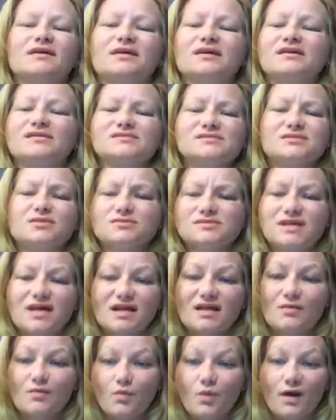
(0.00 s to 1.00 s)
it's no
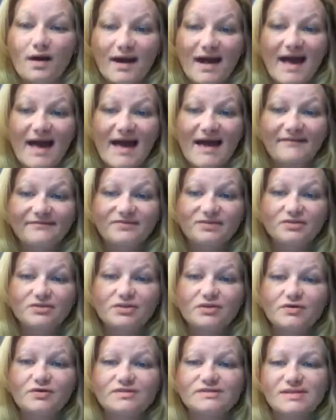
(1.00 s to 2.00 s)
telling what I have to
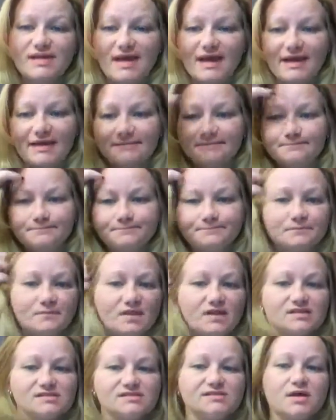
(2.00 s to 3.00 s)
do today.
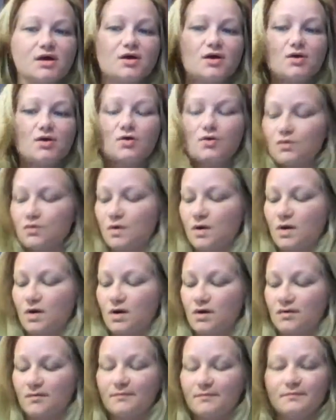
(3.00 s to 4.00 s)
So,
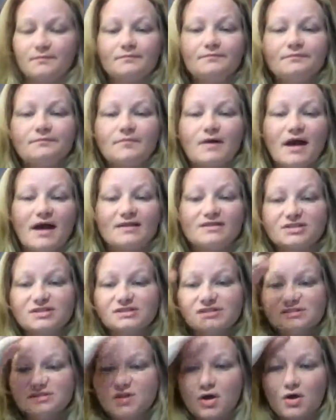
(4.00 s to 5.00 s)
um, I
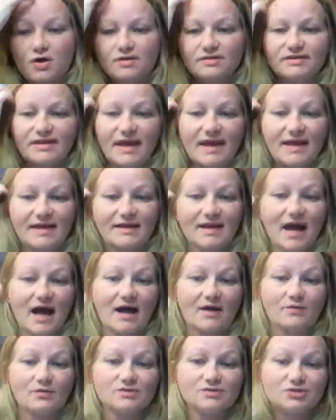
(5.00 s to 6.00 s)
just thought that
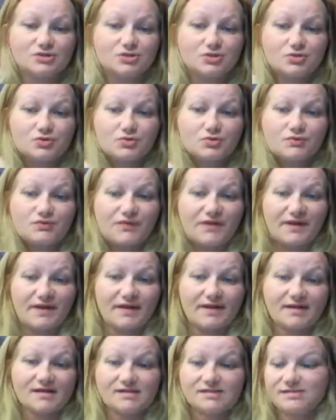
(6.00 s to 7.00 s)
I would do
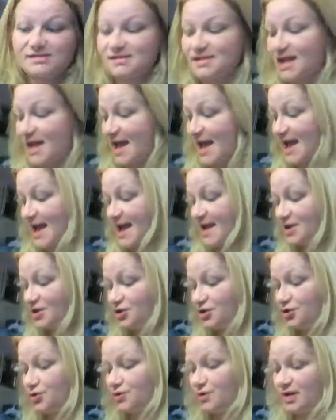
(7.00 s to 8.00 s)
this, and
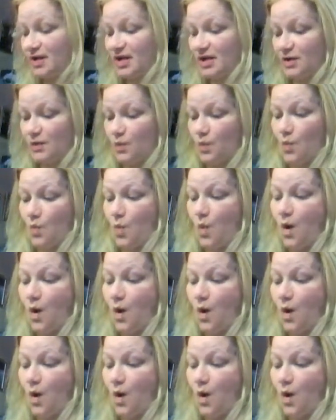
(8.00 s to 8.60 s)
you can